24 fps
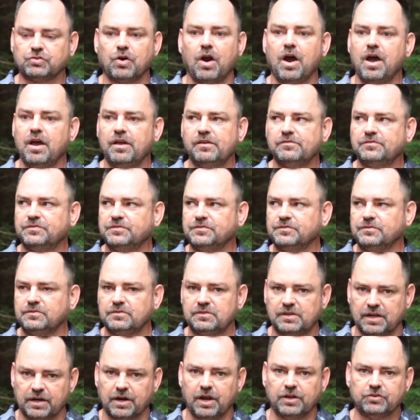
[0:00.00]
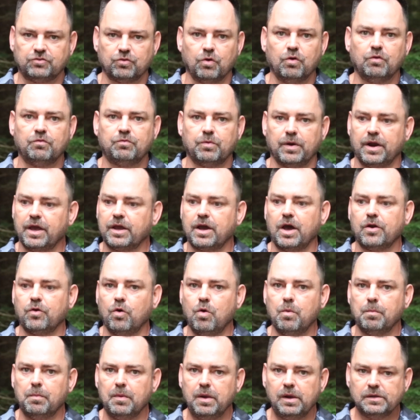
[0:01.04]
drive that I drove when I got
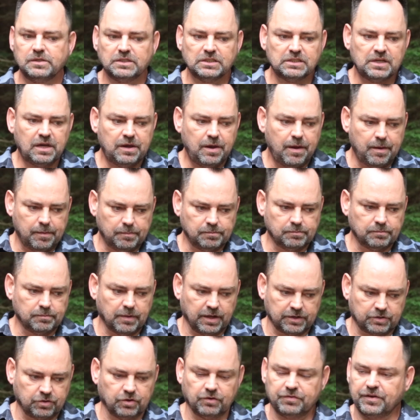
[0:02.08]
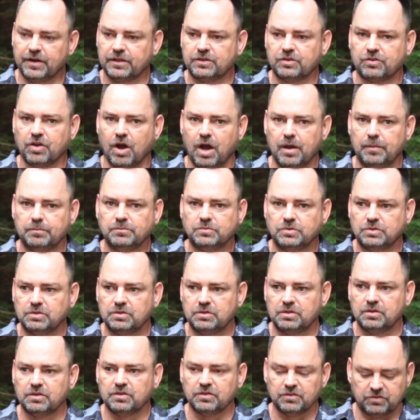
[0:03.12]
home, my girlfriend at the time
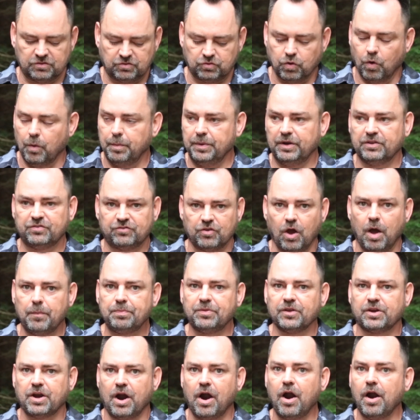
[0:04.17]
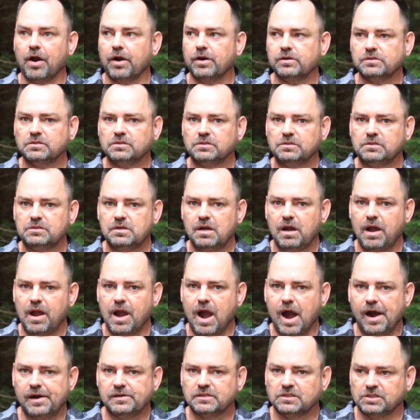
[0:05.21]
told me to stop the car,
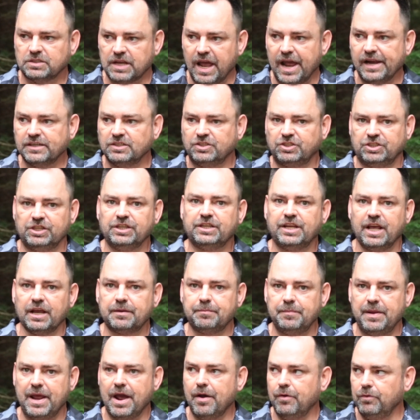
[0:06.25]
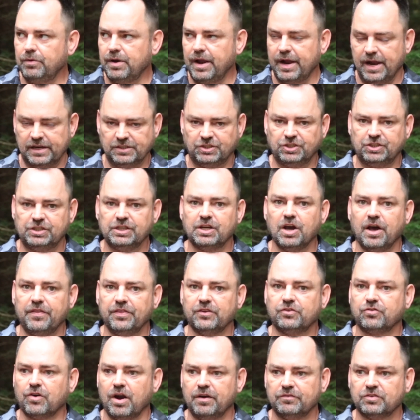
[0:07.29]
and she kicked me out, and she got in
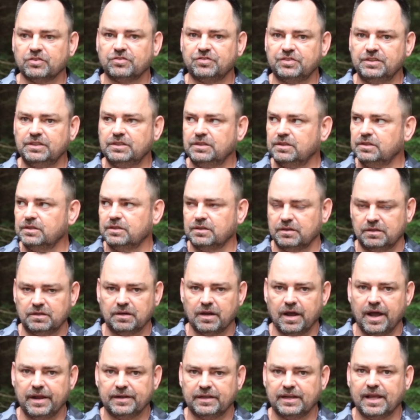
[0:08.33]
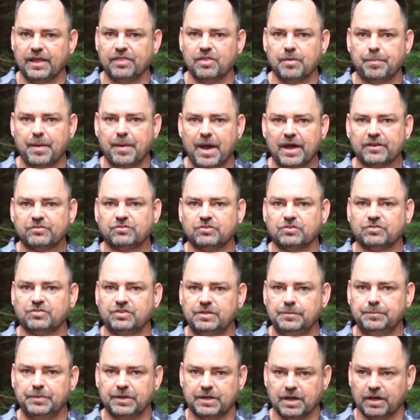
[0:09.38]
the driver's seat. I had to get in the passenger
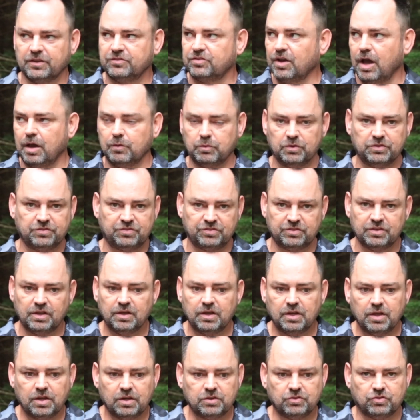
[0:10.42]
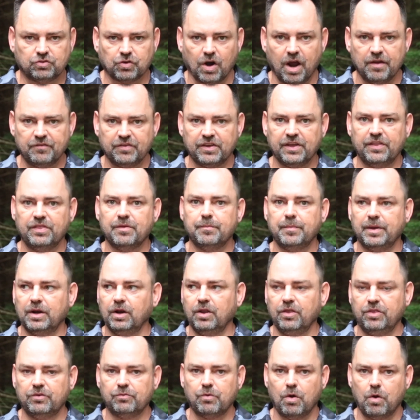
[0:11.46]
seat because I was driving in the
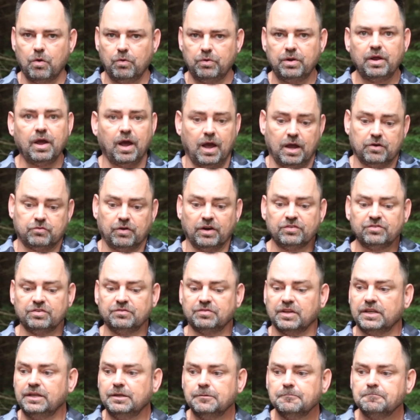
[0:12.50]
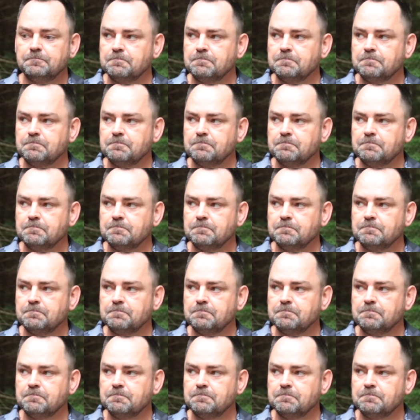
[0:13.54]
middle of the road aggressively.